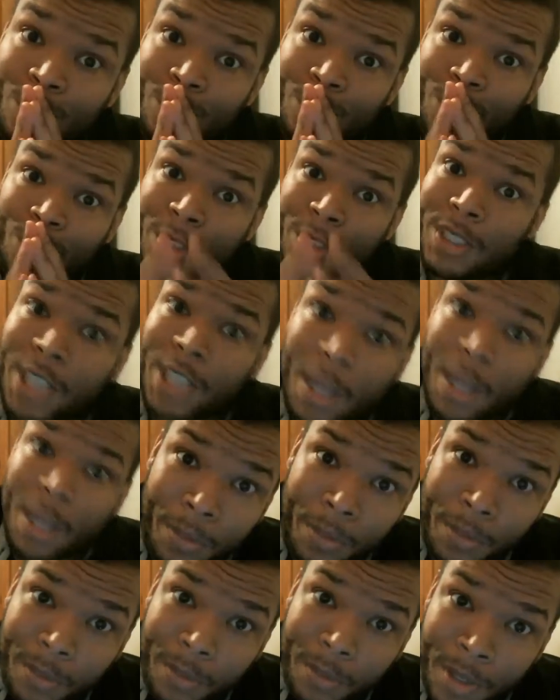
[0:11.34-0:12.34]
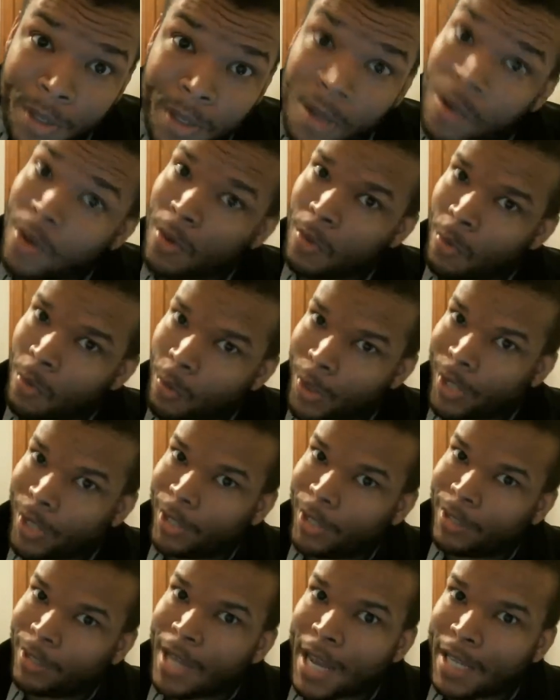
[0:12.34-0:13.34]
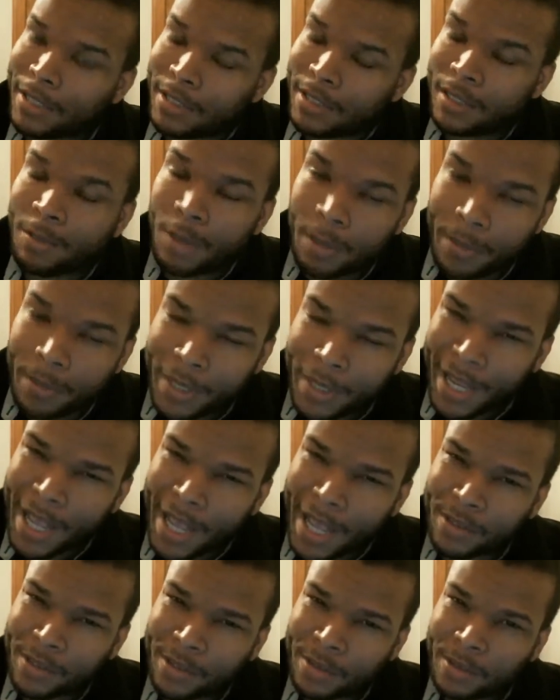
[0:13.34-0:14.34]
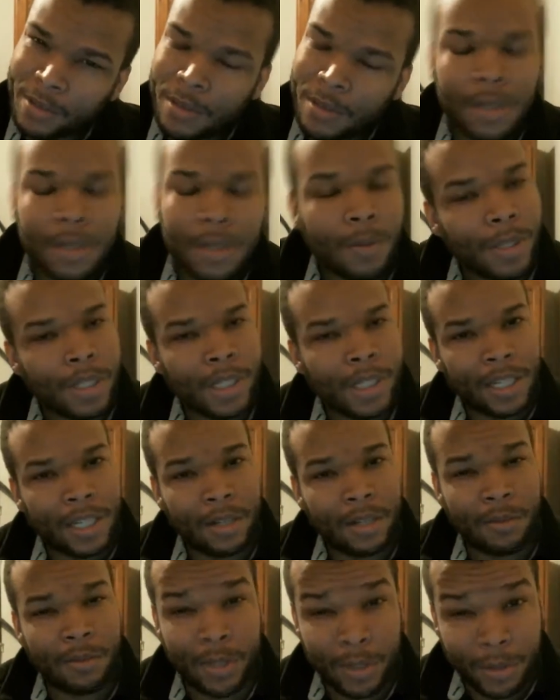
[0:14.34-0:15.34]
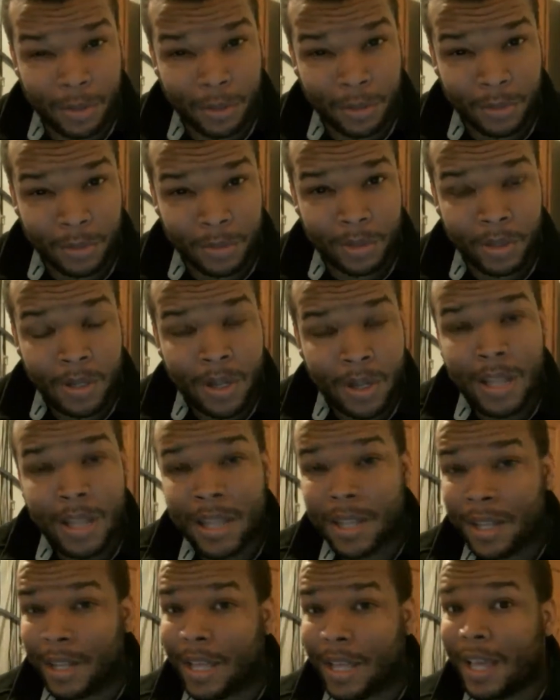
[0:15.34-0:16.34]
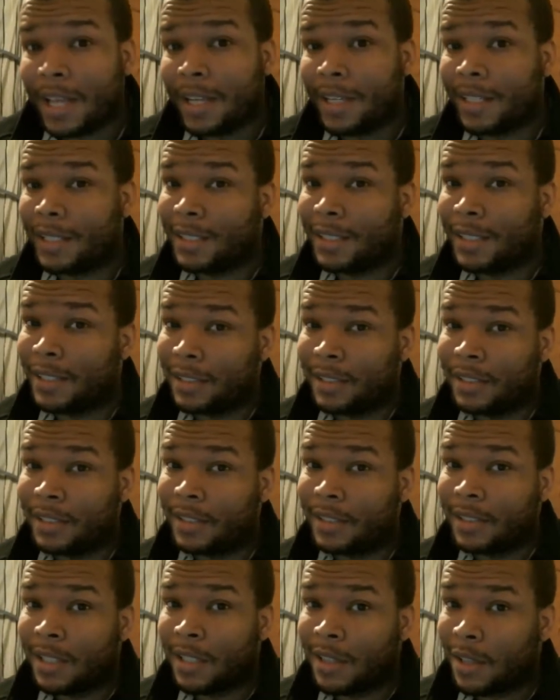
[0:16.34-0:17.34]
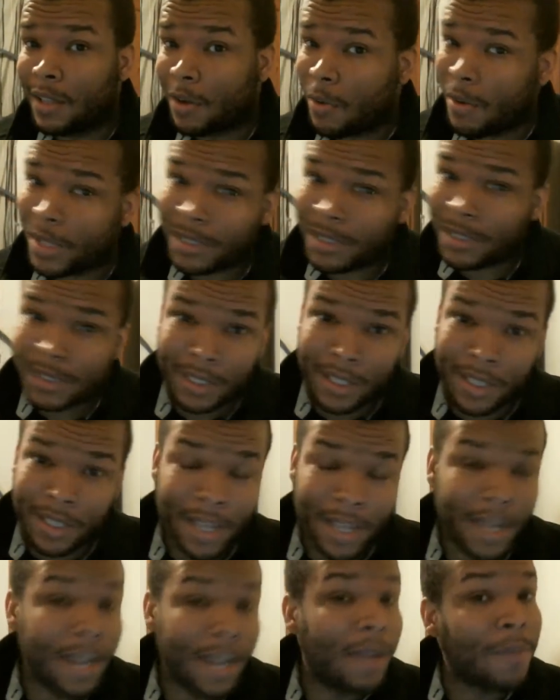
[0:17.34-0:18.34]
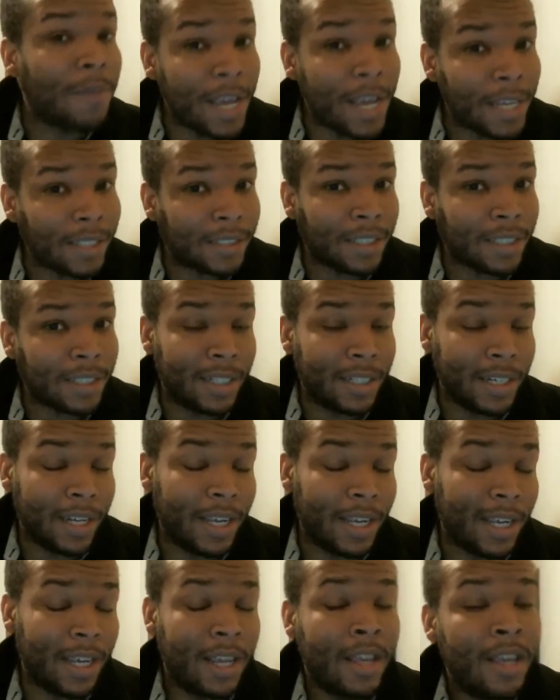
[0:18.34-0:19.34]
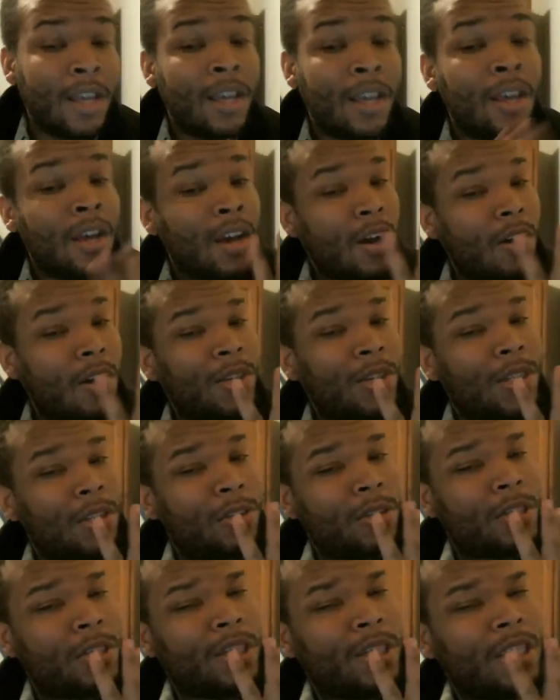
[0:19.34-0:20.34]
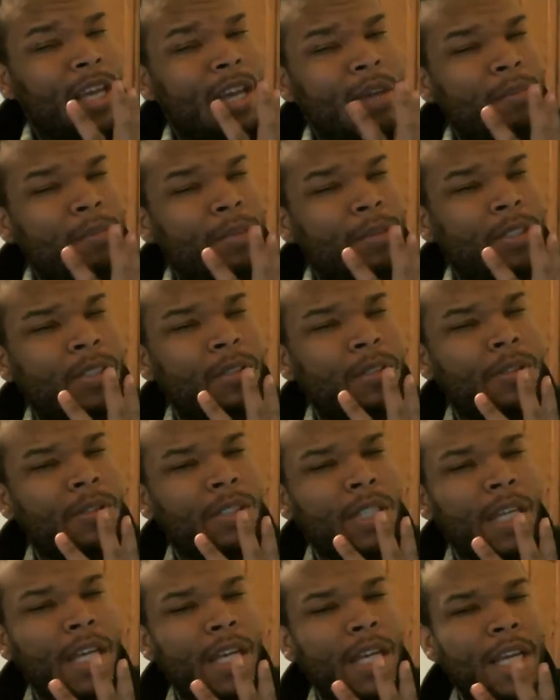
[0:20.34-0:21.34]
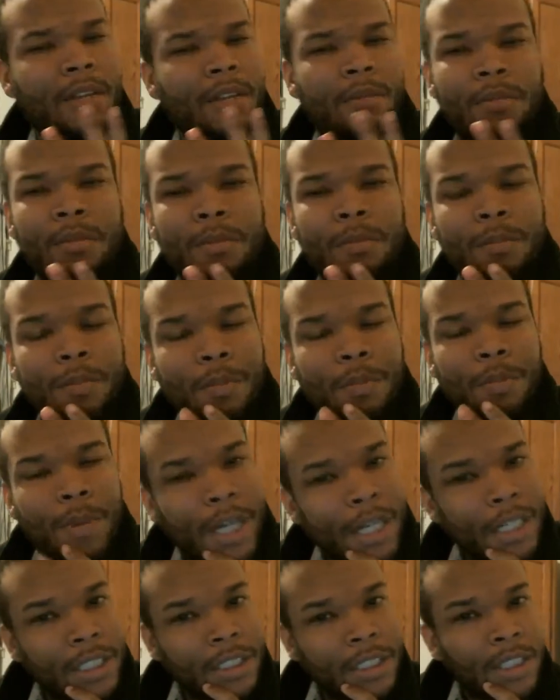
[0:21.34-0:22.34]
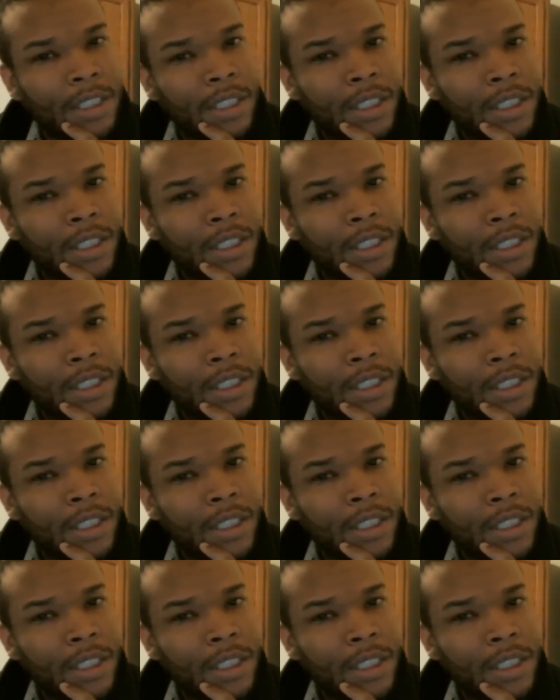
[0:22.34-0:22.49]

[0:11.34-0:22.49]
So, will iZombie be canceled or will it get renewed? That is the question that I'm asking today. Only 3 episodes in, but